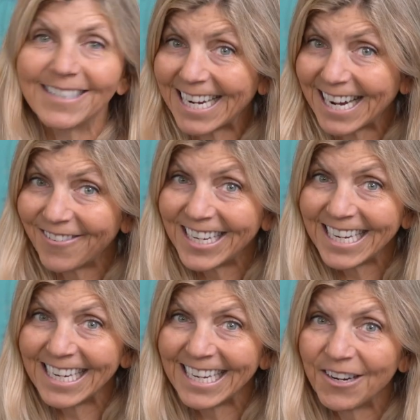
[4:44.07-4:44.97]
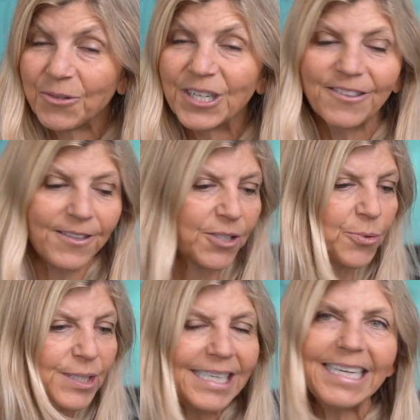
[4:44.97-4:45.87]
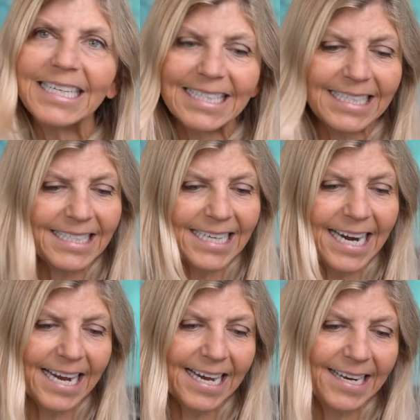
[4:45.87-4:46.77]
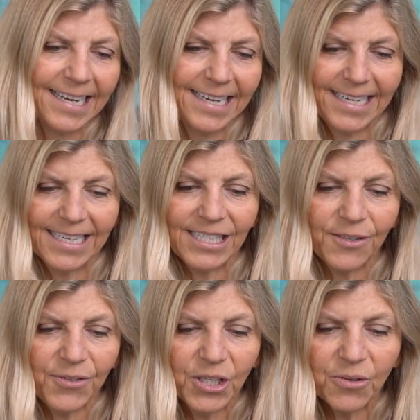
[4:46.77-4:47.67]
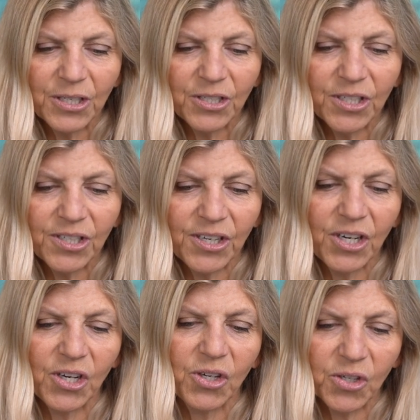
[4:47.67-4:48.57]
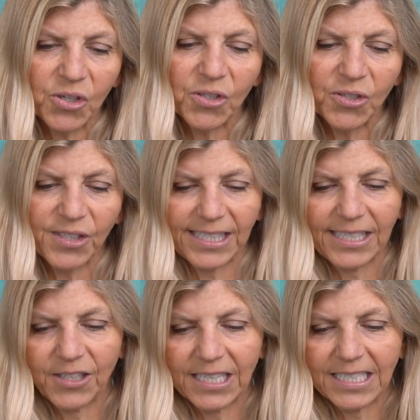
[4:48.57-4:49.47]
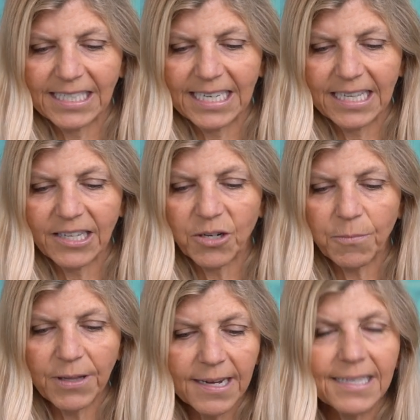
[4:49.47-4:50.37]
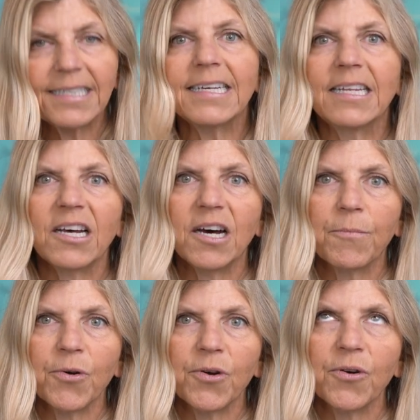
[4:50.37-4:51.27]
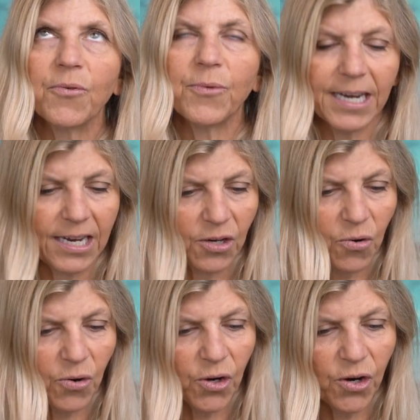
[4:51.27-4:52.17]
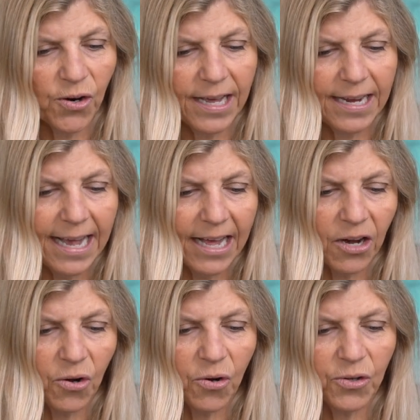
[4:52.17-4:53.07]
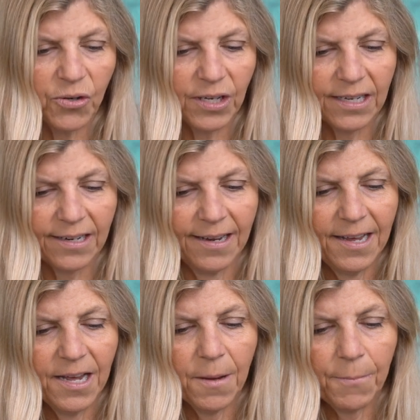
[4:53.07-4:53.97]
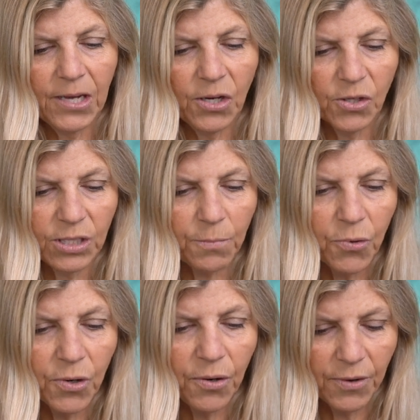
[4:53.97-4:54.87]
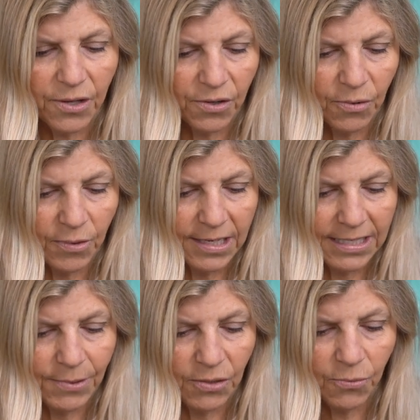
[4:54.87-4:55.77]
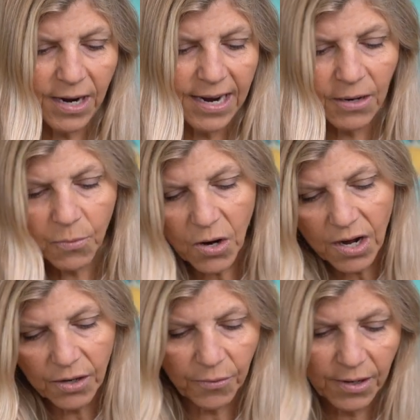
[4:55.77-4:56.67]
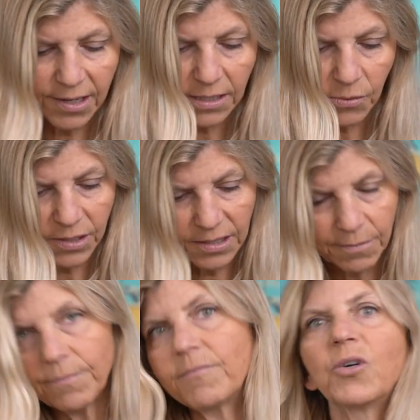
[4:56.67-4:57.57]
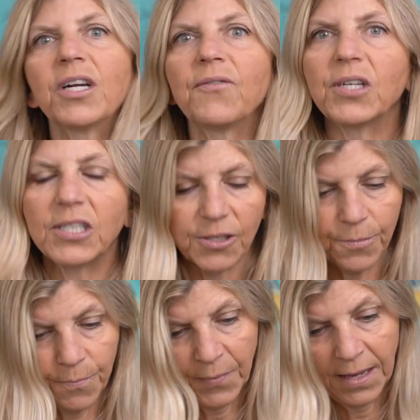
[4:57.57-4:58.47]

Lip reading: Do you have any? Well, they're really easy to add. So if you go under goals, you could just hit the little plus in the upper right-hand corner and add a goal. You can pick your sport, whether you want it to be ride, walk, run, swim, whatever you do.